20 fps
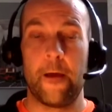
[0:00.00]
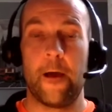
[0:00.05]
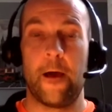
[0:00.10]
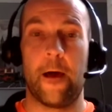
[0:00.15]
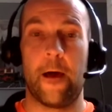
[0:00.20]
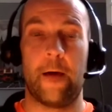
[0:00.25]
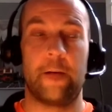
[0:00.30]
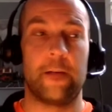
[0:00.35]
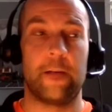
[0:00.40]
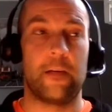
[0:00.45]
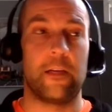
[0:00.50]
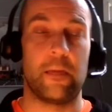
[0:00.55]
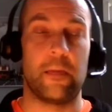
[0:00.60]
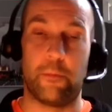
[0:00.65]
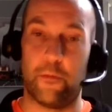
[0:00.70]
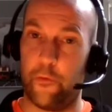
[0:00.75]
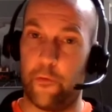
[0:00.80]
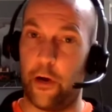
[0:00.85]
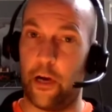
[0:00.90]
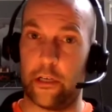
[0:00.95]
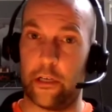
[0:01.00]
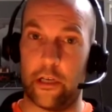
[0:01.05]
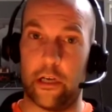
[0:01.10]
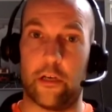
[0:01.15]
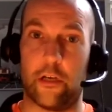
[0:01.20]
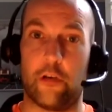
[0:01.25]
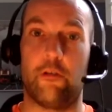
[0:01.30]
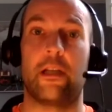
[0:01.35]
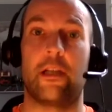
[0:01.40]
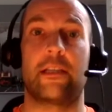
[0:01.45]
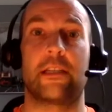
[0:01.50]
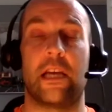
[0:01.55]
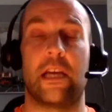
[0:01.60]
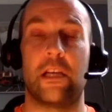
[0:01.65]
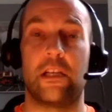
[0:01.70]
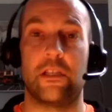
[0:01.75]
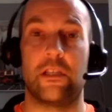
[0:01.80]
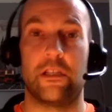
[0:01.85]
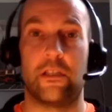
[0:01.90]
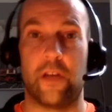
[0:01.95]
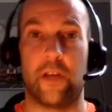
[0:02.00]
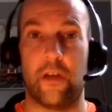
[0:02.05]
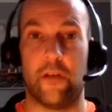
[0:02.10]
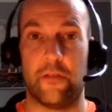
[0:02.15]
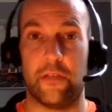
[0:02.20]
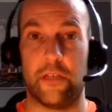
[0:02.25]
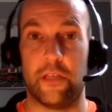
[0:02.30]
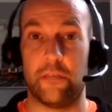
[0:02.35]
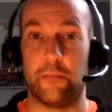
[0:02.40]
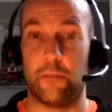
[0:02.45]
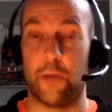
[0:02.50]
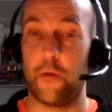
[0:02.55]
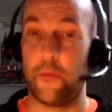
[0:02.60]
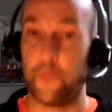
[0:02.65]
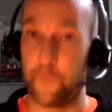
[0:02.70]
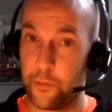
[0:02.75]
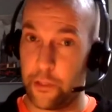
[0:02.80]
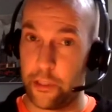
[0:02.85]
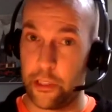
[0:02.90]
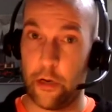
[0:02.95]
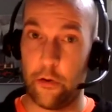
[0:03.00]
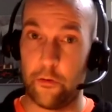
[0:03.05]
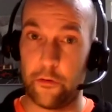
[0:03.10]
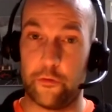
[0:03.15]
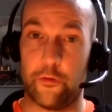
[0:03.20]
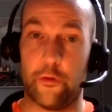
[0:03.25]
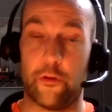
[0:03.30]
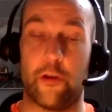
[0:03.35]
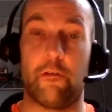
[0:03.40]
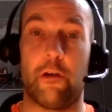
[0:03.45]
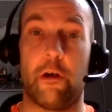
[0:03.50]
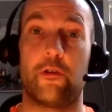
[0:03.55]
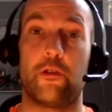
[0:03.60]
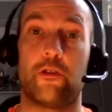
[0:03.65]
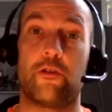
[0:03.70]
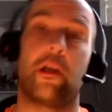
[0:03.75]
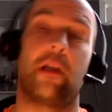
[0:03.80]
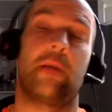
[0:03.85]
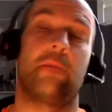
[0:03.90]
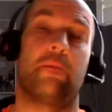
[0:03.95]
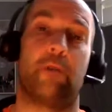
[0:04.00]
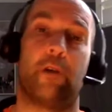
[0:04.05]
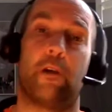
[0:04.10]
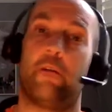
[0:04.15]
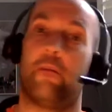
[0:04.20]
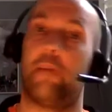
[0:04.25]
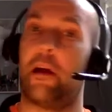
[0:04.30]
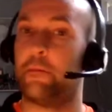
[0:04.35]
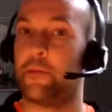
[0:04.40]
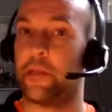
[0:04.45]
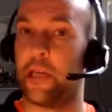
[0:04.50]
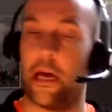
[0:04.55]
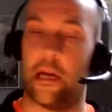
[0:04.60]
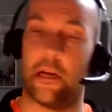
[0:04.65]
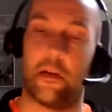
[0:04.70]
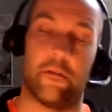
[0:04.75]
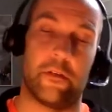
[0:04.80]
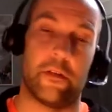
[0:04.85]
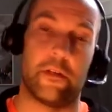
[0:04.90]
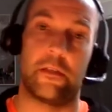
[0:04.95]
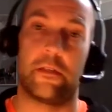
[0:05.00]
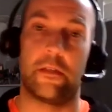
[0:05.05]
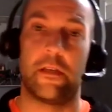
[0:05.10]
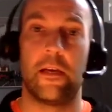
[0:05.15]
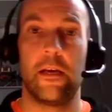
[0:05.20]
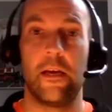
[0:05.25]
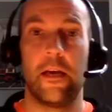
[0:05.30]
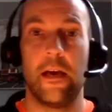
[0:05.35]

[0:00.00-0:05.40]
And they provide accreditation services, both themselves through their own training programs and others.